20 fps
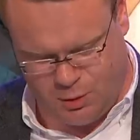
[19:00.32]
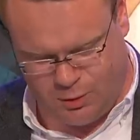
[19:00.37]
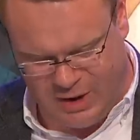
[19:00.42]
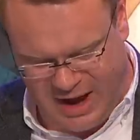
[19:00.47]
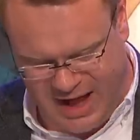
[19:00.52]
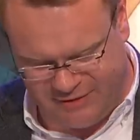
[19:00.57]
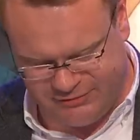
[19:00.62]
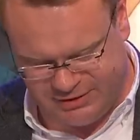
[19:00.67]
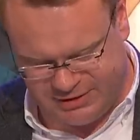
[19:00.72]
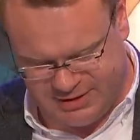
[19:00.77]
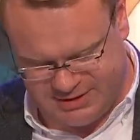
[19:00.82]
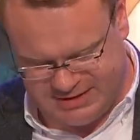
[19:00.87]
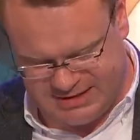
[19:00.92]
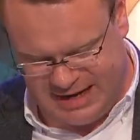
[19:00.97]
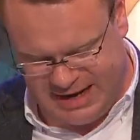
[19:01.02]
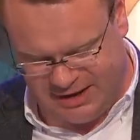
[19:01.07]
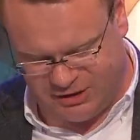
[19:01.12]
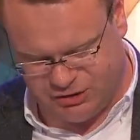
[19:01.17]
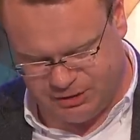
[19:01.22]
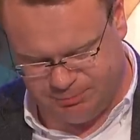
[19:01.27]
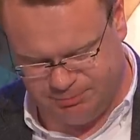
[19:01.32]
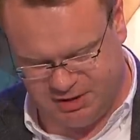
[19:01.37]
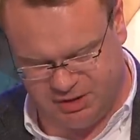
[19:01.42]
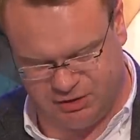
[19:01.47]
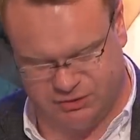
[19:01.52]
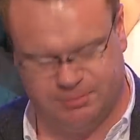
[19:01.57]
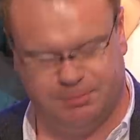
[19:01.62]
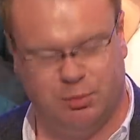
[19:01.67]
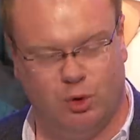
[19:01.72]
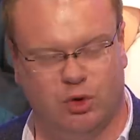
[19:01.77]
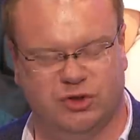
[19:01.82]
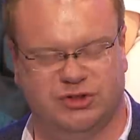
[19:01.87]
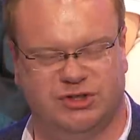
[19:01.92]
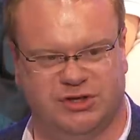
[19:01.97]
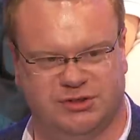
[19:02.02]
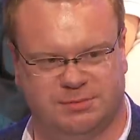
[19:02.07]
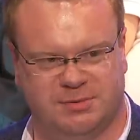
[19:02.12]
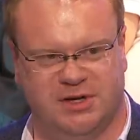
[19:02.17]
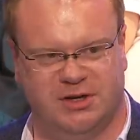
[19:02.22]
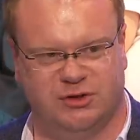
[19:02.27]
We're having this election because of poor
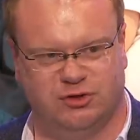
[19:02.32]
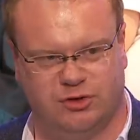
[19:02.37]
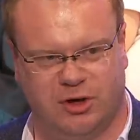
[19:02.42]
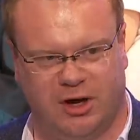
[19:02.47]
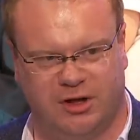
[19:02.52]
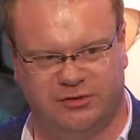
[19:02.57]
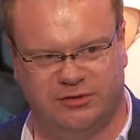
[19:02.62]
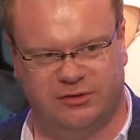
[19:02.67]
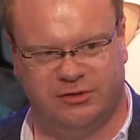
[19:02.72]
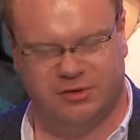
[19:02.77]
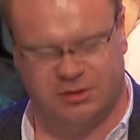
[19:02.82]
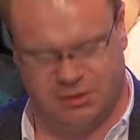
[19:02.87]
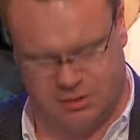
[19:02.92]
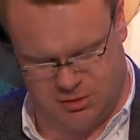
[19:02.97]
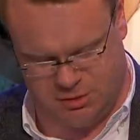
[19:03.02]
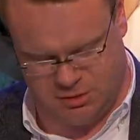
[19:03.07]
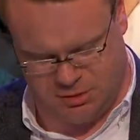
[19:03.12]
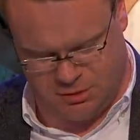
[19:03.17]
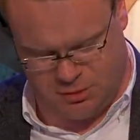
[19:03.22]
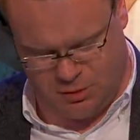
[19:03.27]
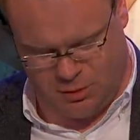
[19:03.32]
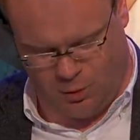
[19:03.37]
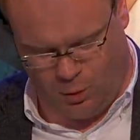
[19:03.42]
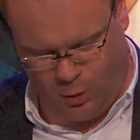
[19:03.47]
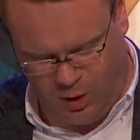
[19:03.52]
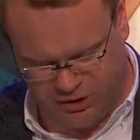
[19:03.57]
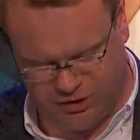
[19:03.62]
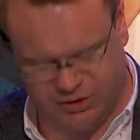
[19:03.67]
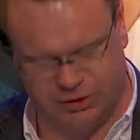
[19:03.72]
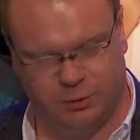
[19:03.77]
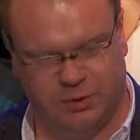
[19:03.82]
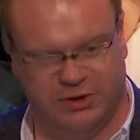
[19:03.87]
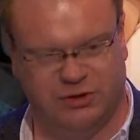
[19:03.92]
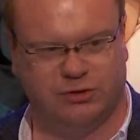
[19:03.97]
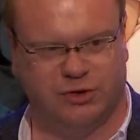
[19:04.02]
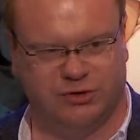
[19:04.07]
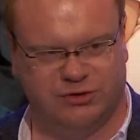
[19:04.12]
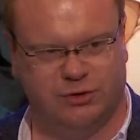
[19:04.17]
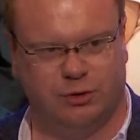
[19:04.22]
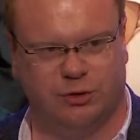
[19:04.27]
judgment and trust. Why should we
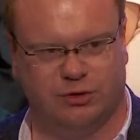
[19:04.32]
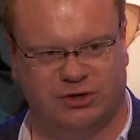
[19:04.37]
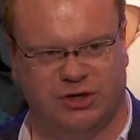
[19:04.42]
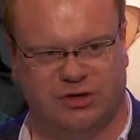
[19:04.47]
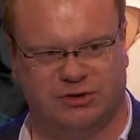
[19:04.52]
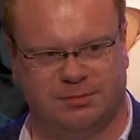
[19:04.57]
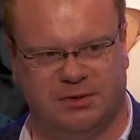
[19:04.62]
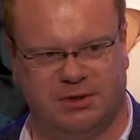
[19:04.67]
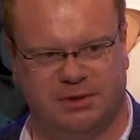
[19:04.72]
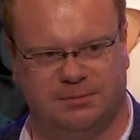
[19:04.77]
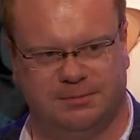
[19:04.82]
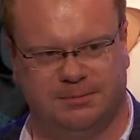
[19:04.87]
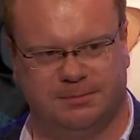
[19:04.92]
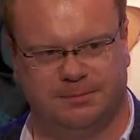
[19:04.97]
trust your judgment?